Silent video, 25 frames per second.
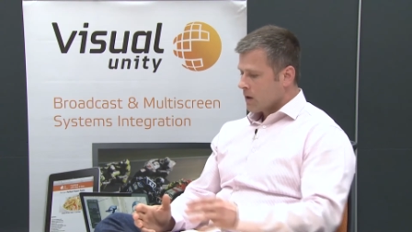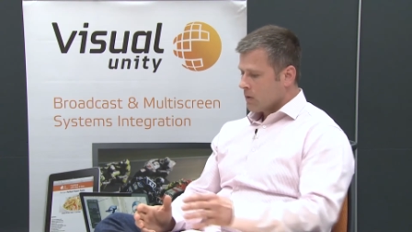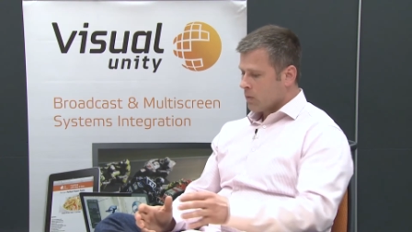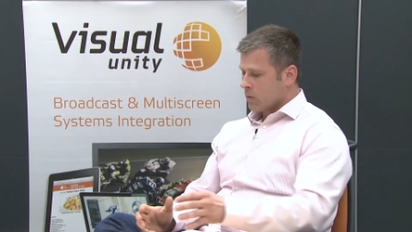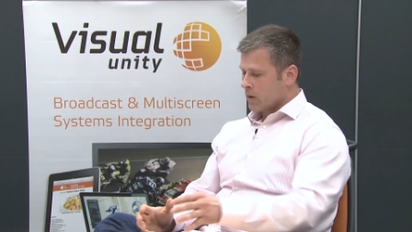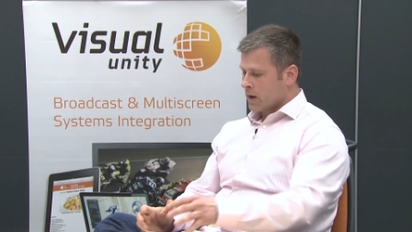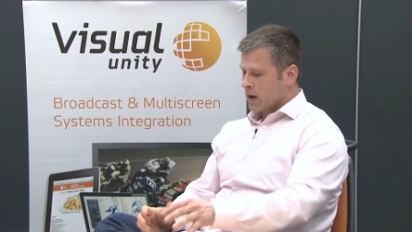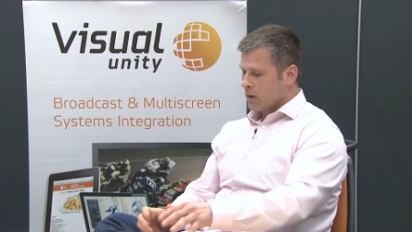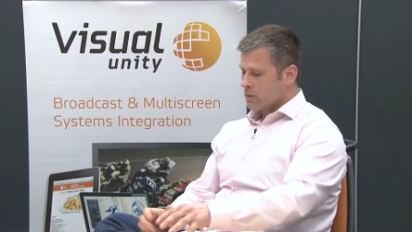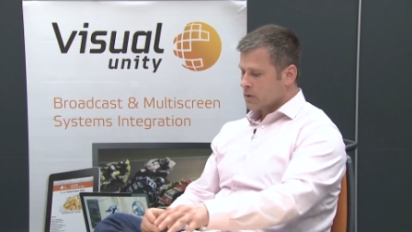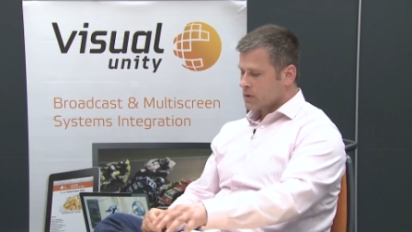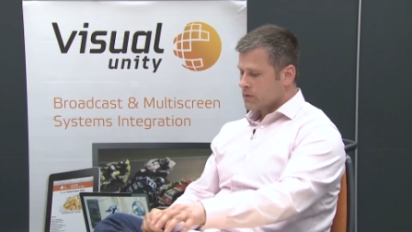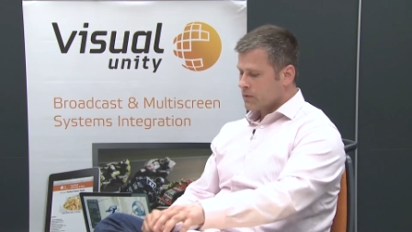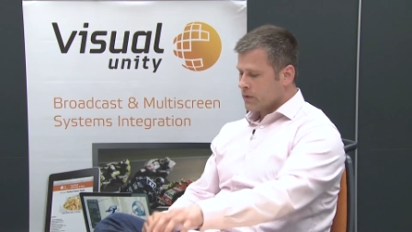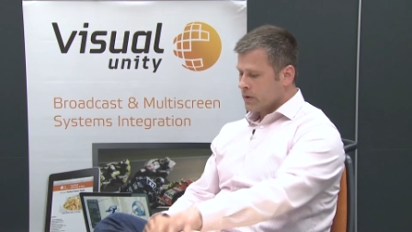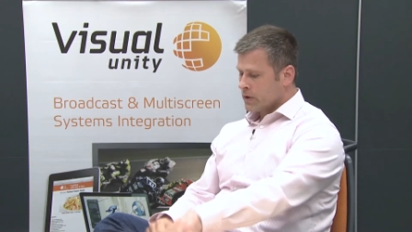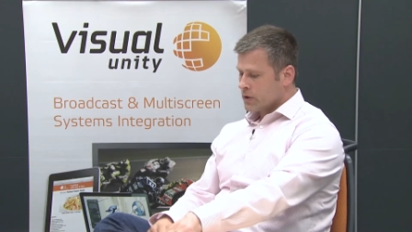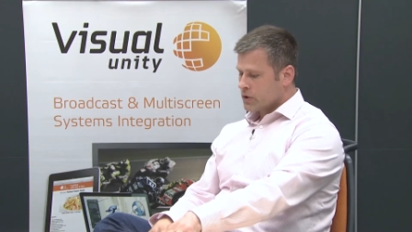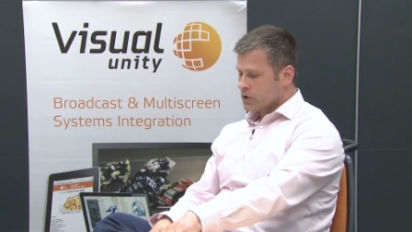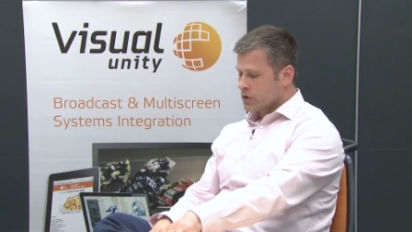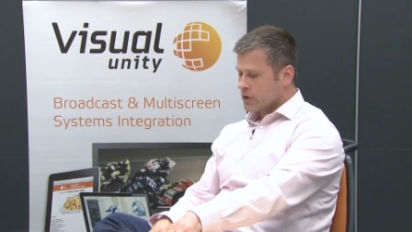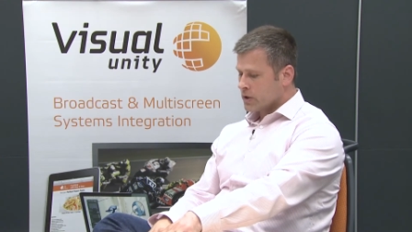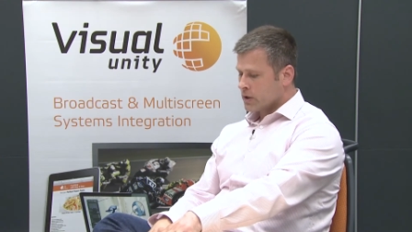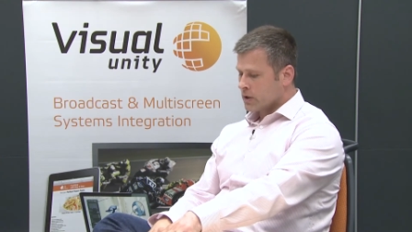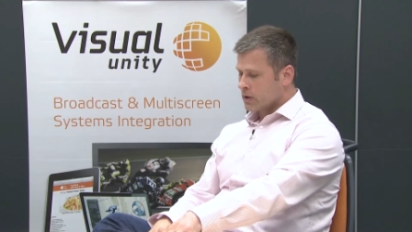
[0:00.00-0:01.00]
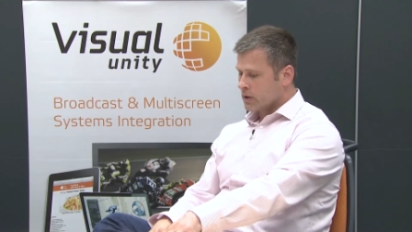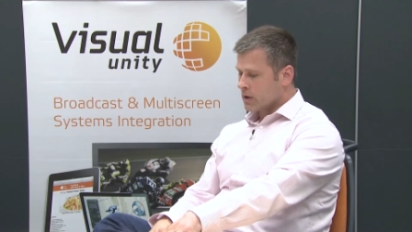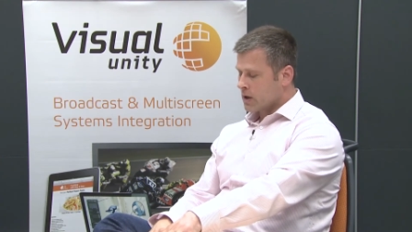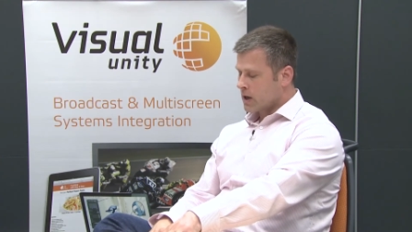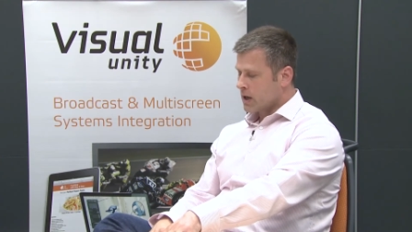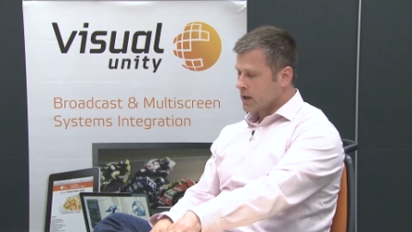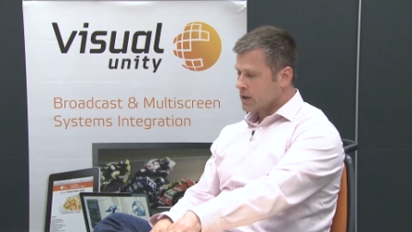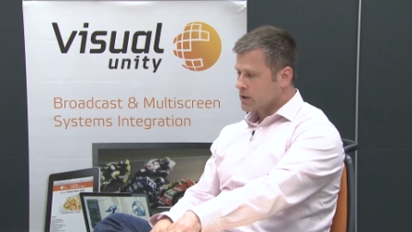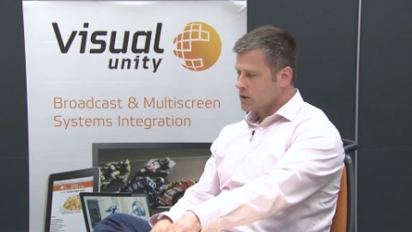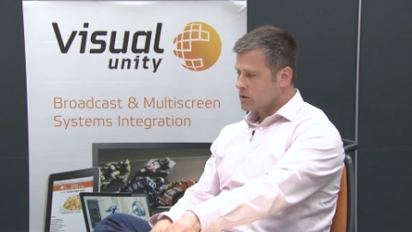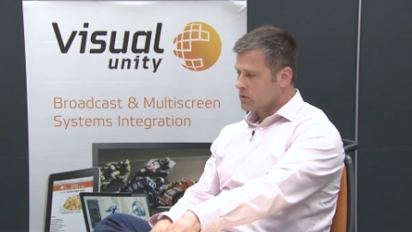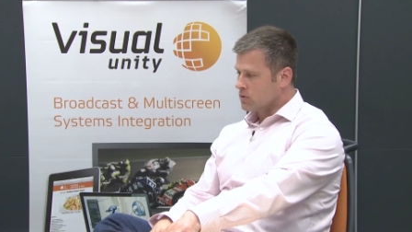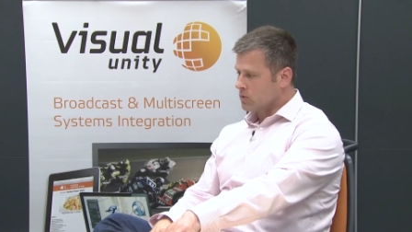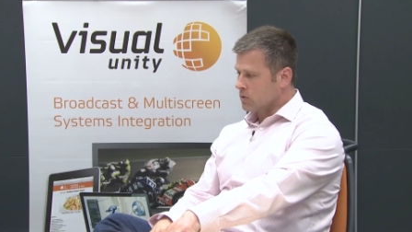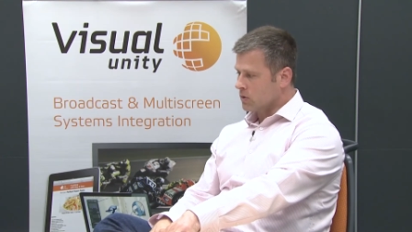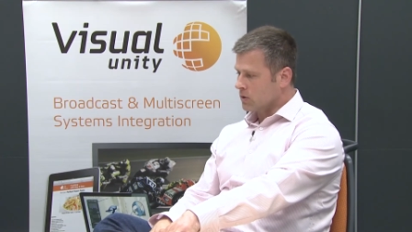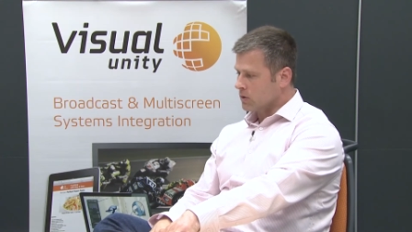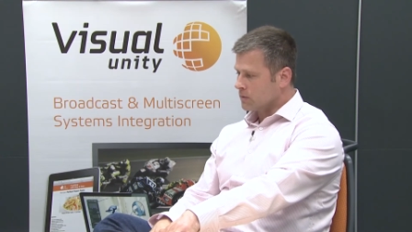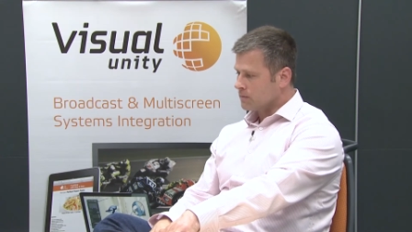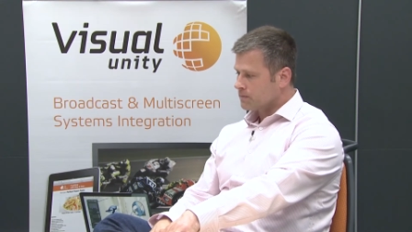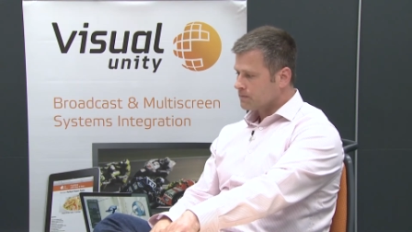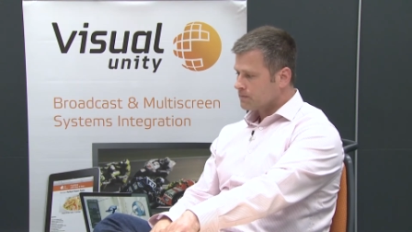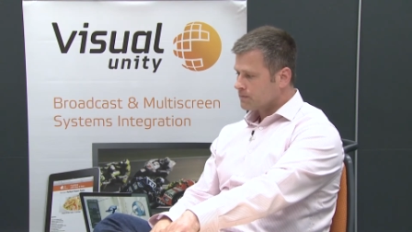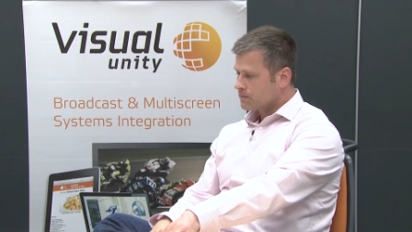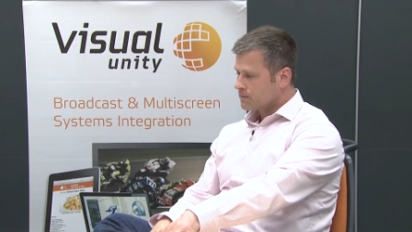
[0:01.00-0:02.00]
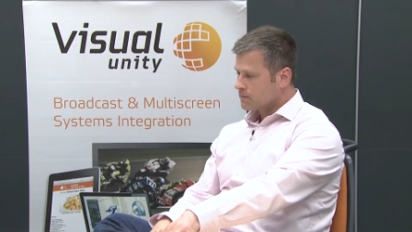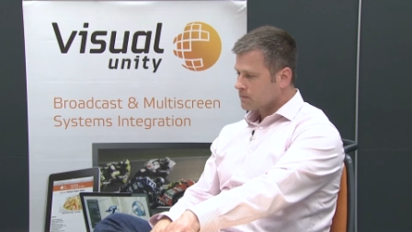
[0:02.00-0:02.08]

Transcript: when I was finishing high school,